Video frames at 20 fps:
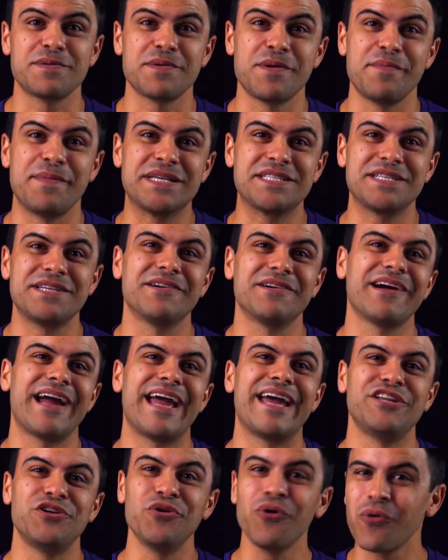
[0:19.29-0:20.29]
Messier,
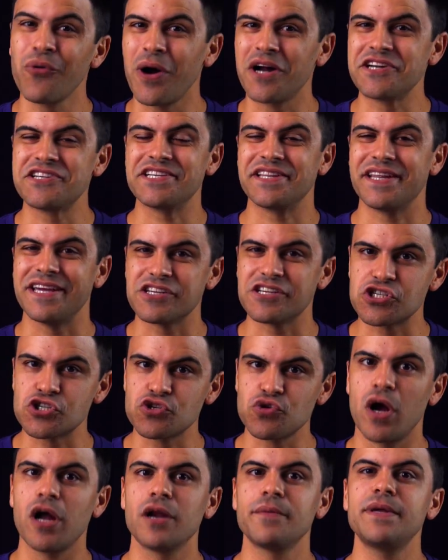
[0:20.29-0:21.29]
and you are watching the
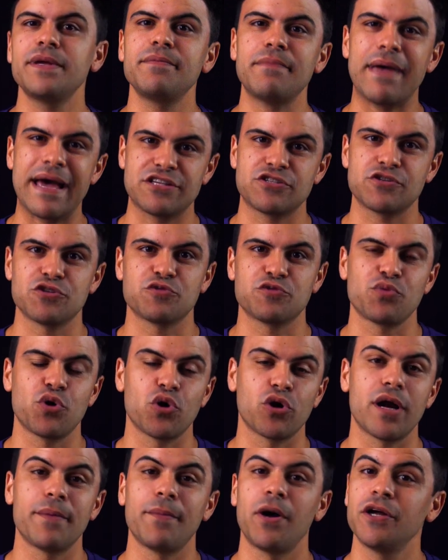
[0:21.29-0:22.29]
Astronomy Masters
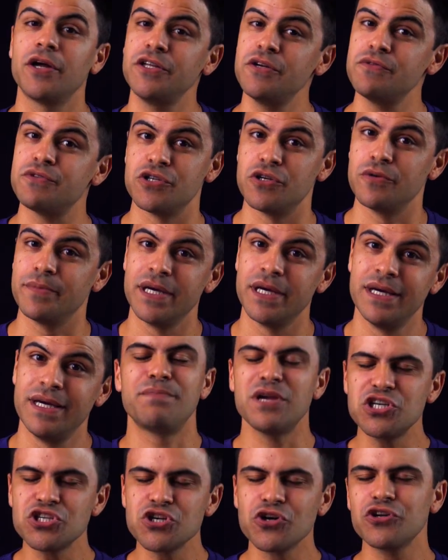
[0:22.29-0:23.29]
Program on YouTube.
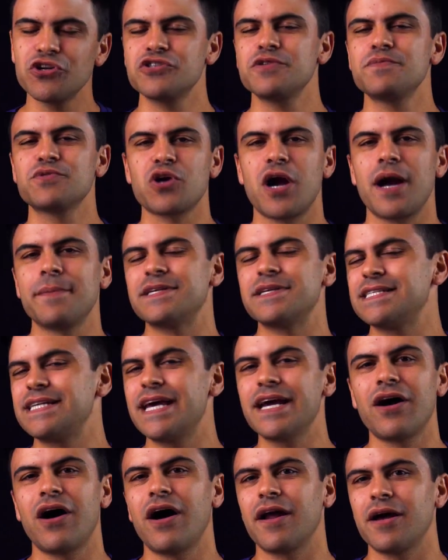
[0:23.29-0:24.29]
Be sure to subscribe to stay
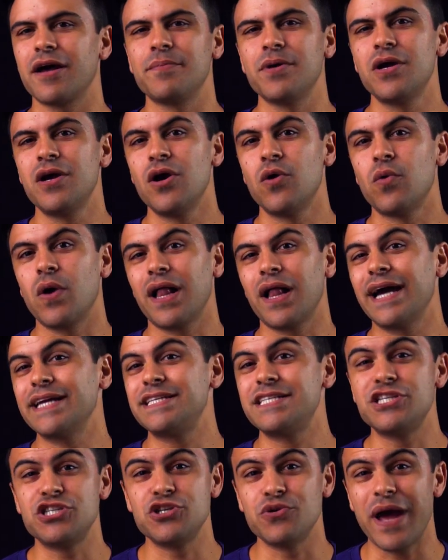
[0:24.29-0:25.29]
caught up while I
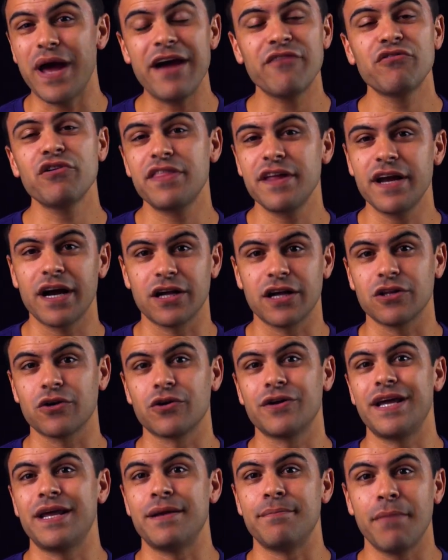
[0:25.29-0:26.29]
teach you everything I
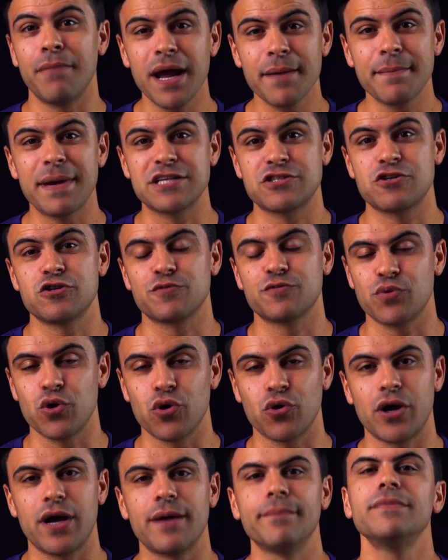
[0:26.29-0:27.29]
learn in my Masters
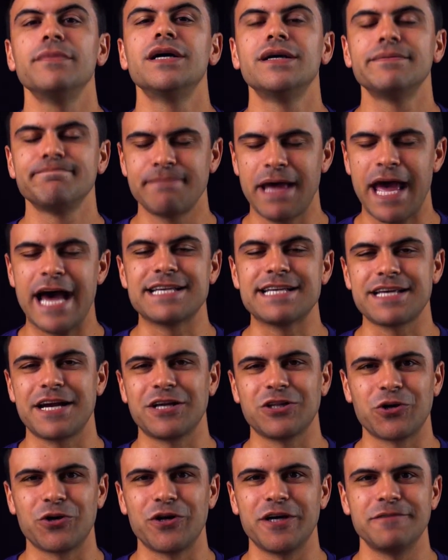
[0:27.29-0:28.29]
Program as I
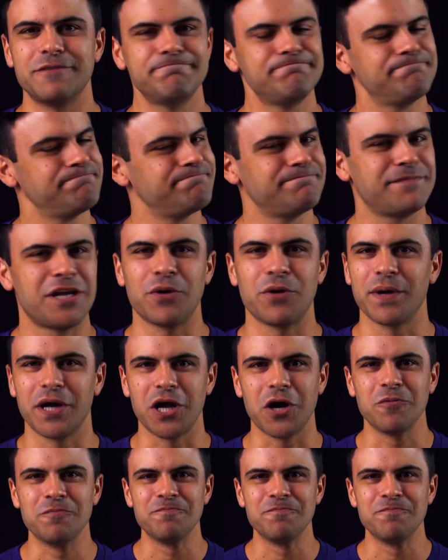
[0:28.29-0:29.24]
learn it. Here we go.